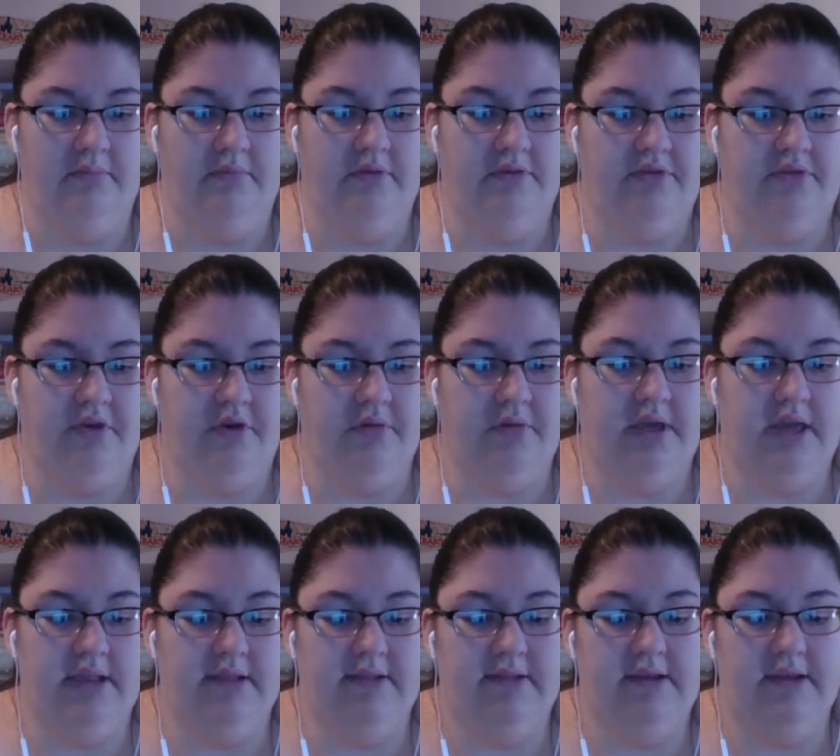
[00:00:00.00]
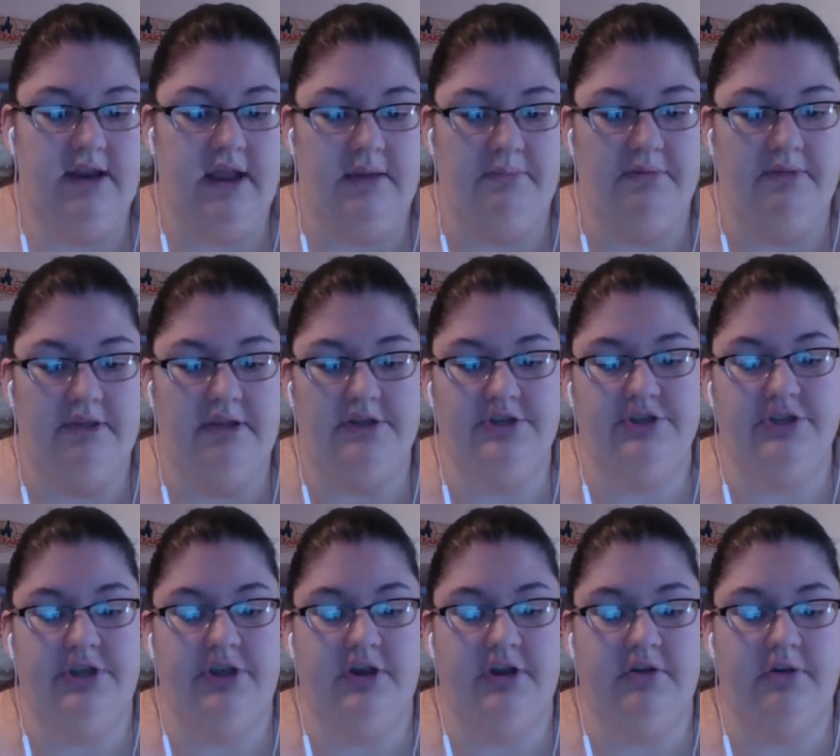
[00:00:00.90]
So Kenzie and I
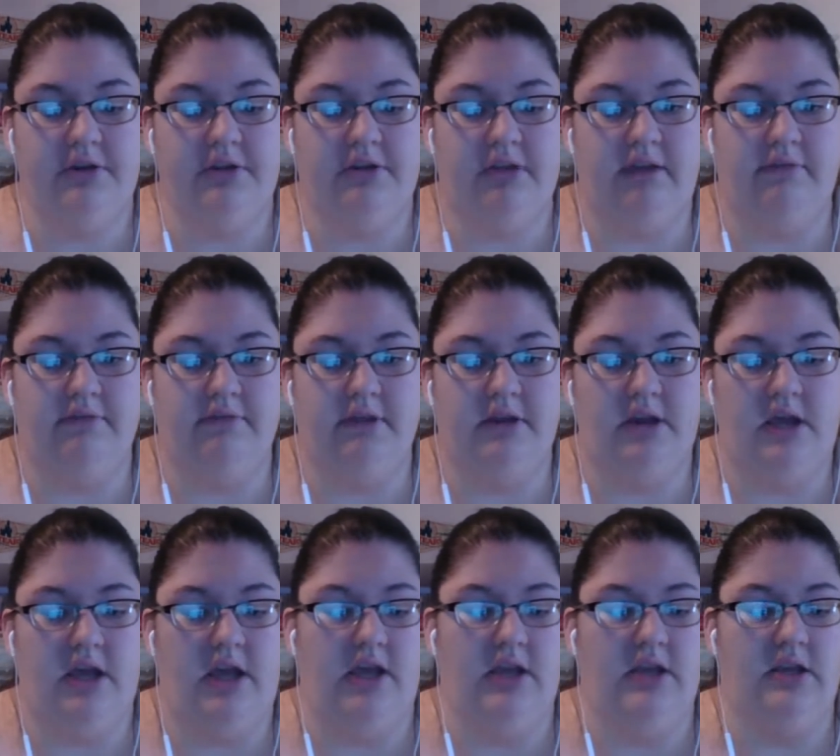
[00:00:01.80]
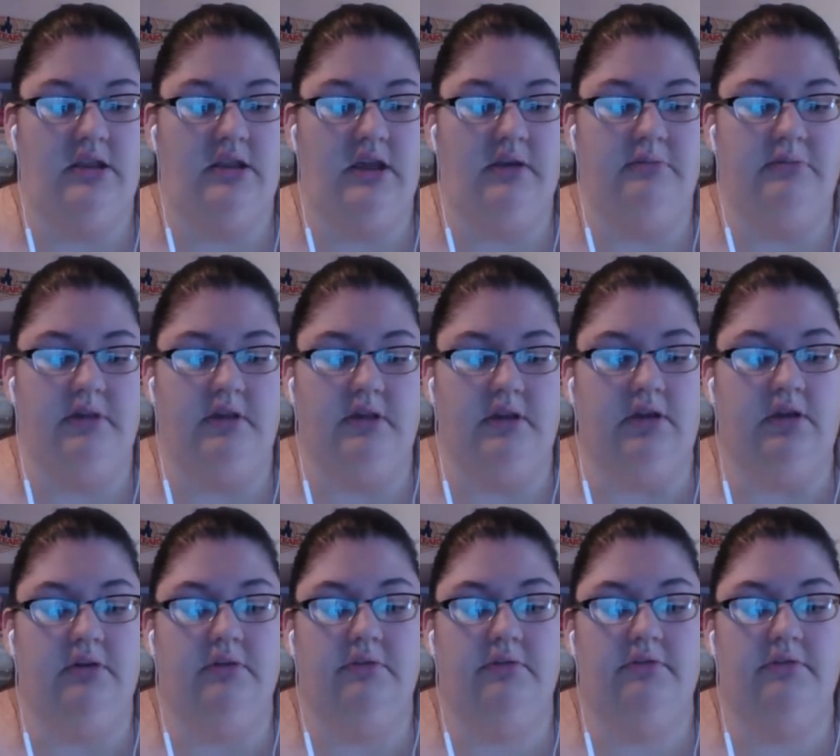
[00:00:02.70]
potentially are going live tonight telling
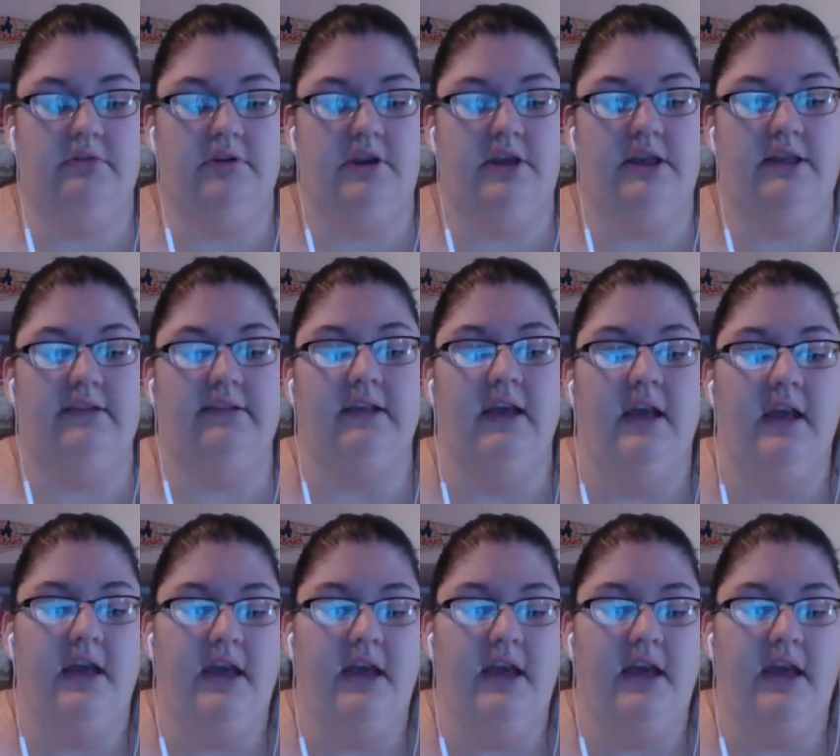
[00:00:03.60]
ghost stories.